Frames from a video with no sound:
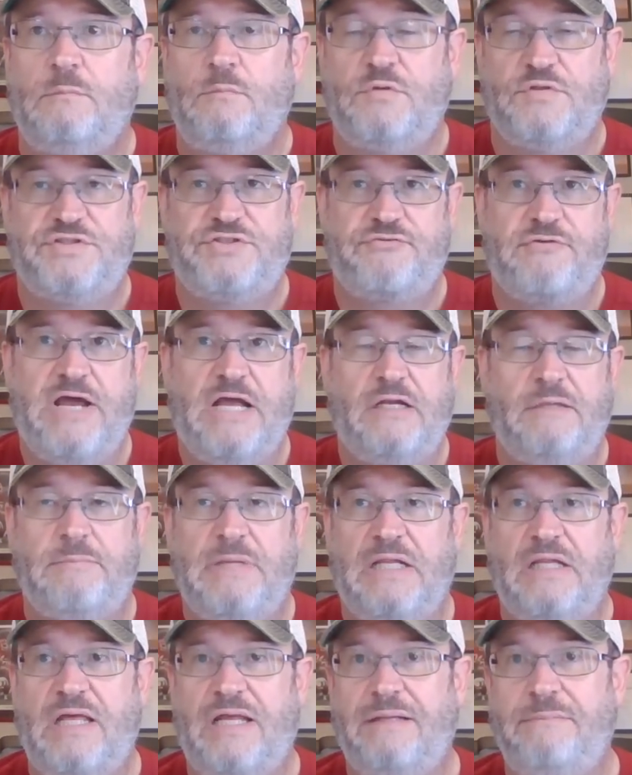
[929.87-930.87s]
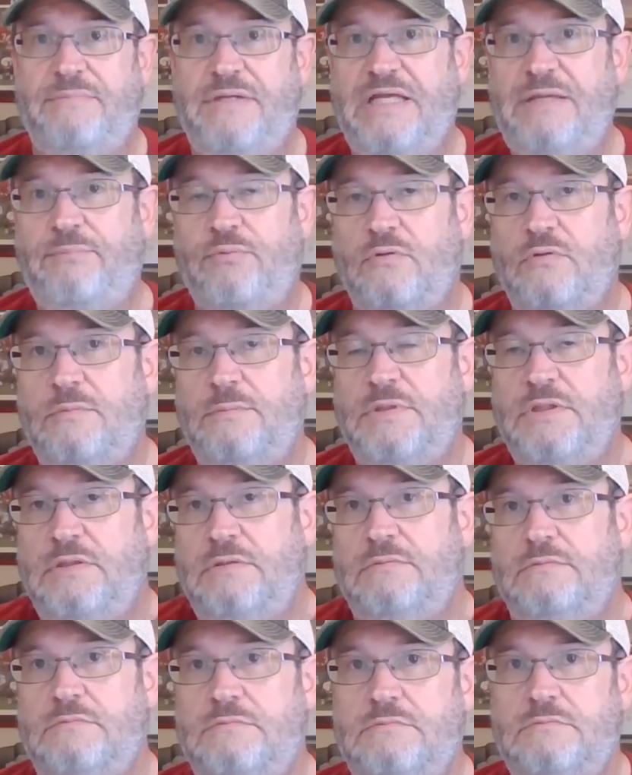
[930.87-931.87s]
We're surrounded by a lot of people,
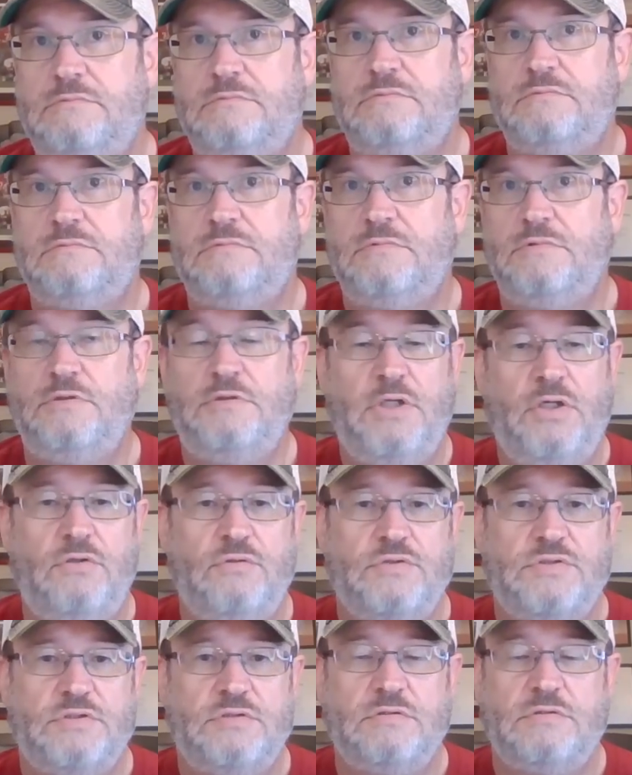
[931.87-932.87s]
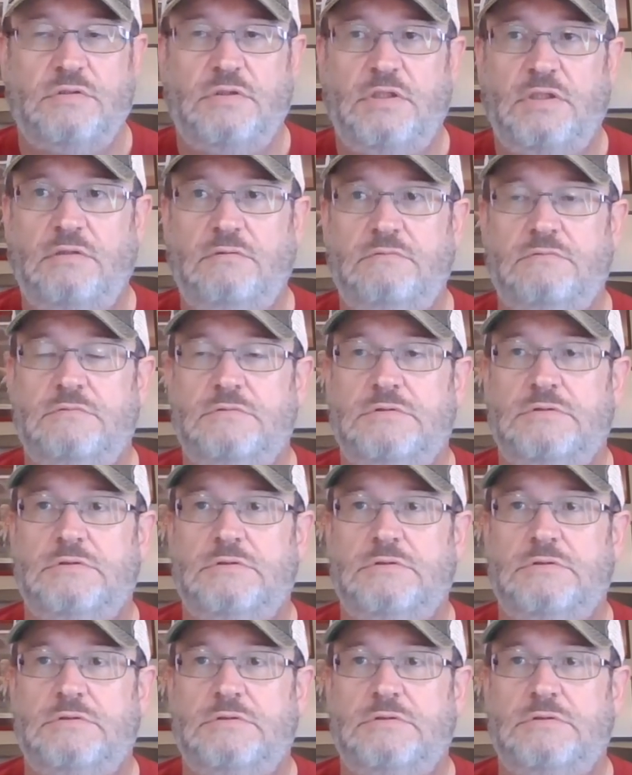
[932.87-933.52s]
but who knows? You know.